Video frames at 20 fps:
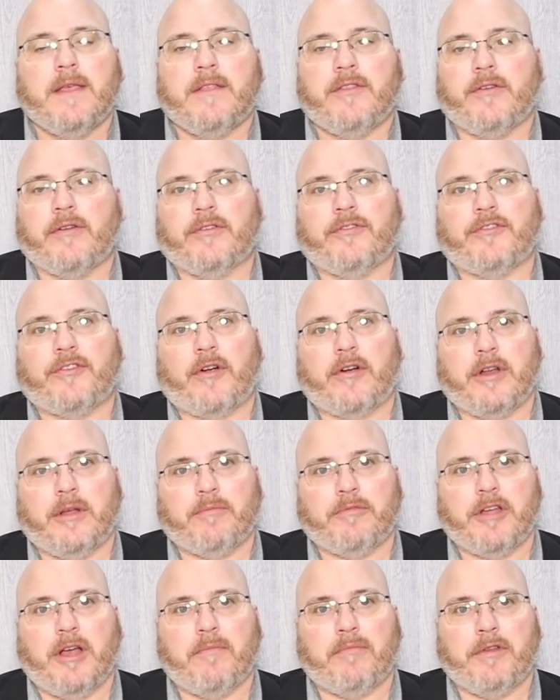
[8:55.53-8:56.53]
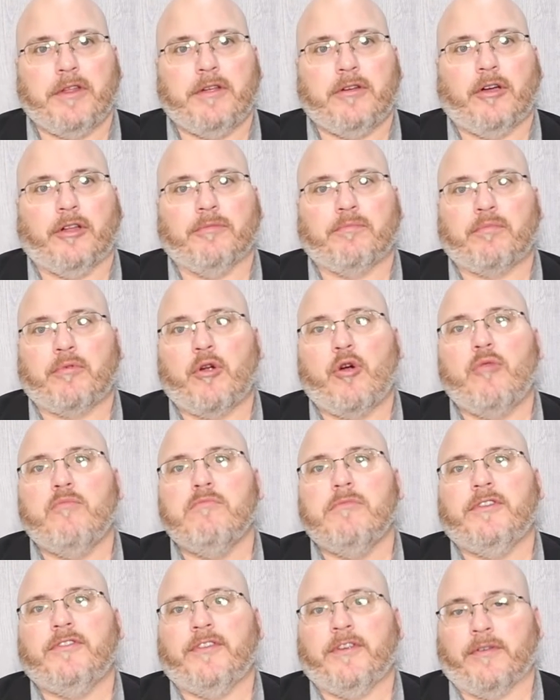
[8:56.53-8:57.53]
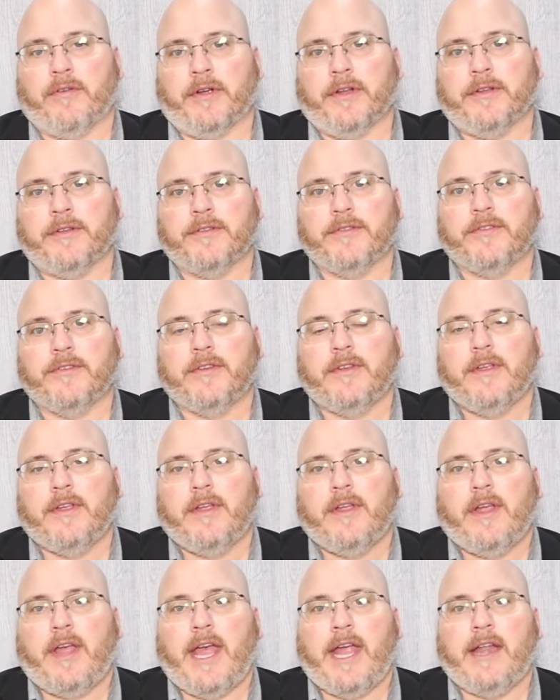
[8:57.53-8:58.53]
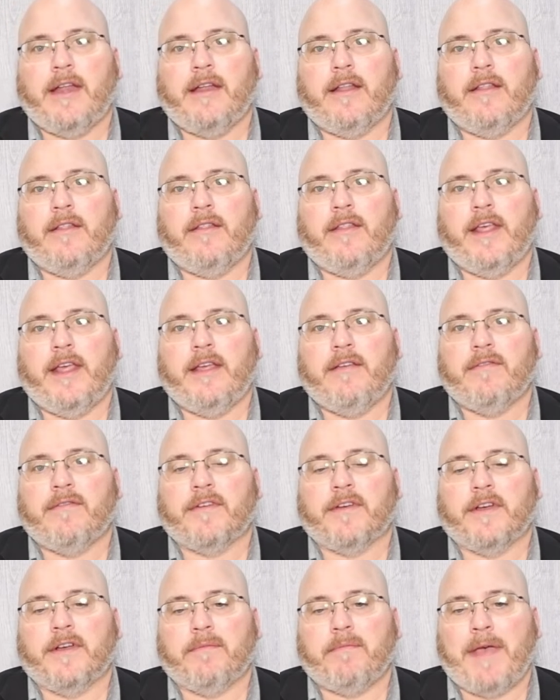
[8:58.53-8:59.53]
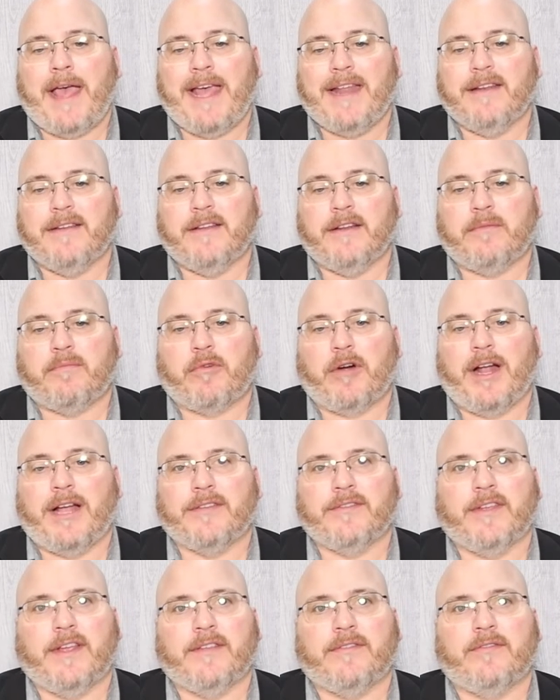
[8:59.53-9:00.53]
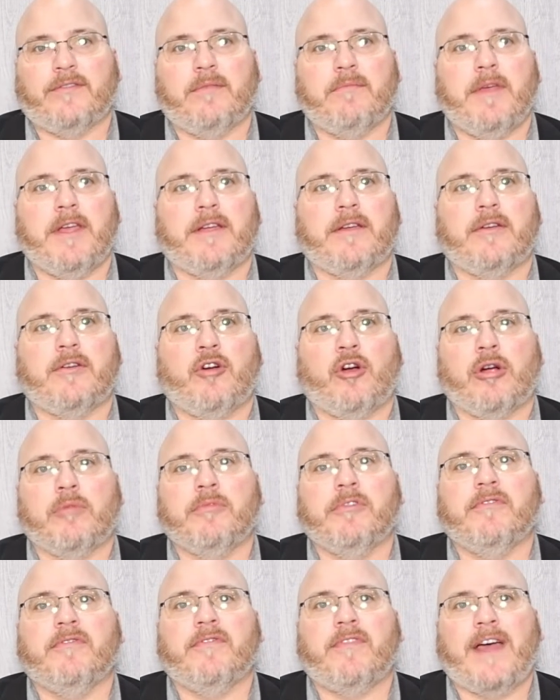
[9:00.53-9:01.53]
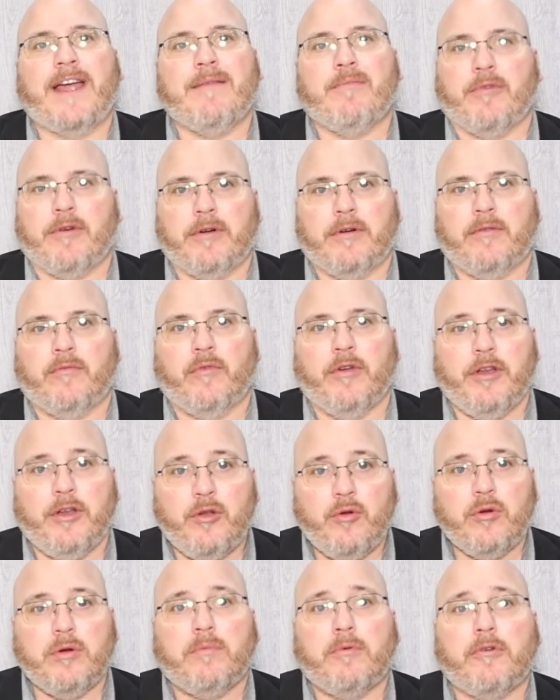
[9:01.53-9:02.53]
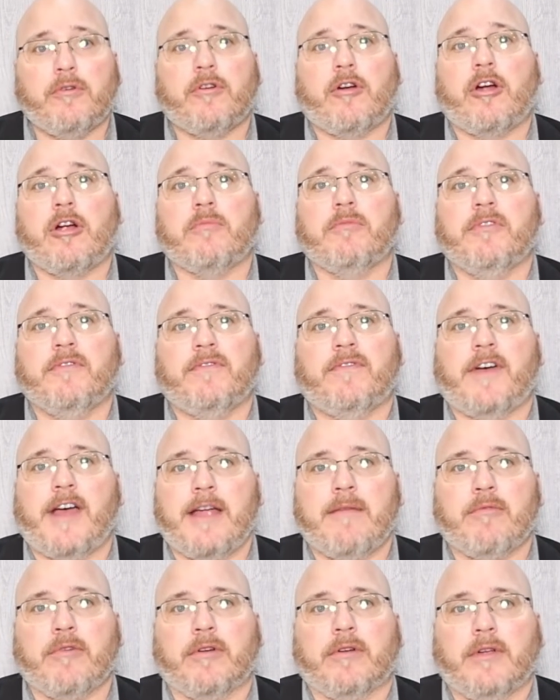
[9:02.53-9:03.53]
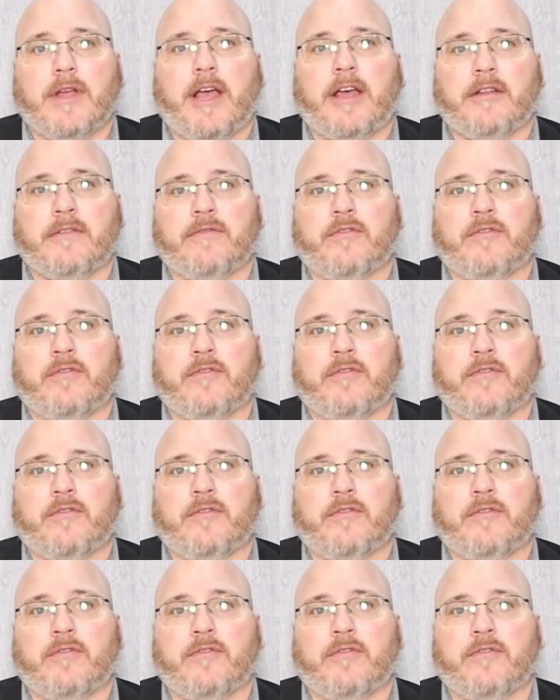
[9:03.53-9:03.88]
They're a startup company called Prome Materials. And they've patented a process to make carbon fiber, renewable carbon fiber, out of